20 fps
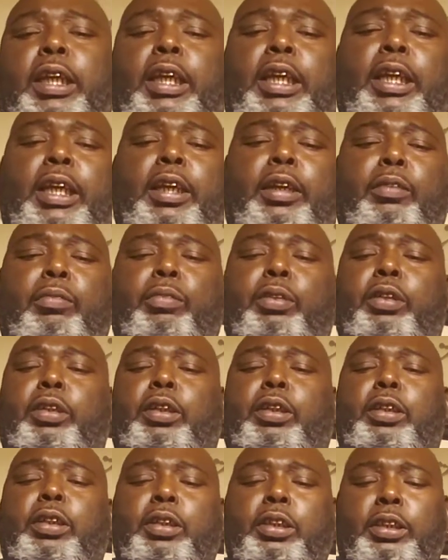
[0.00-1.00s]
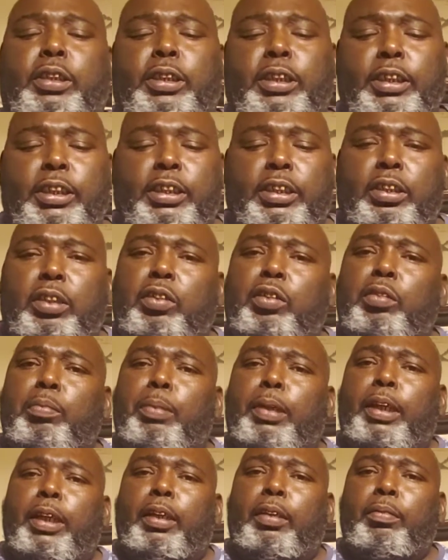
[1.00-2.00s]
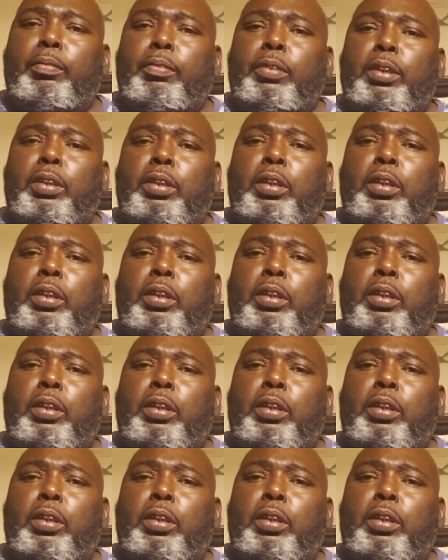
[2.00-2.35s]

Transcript: and we'll cook these on about,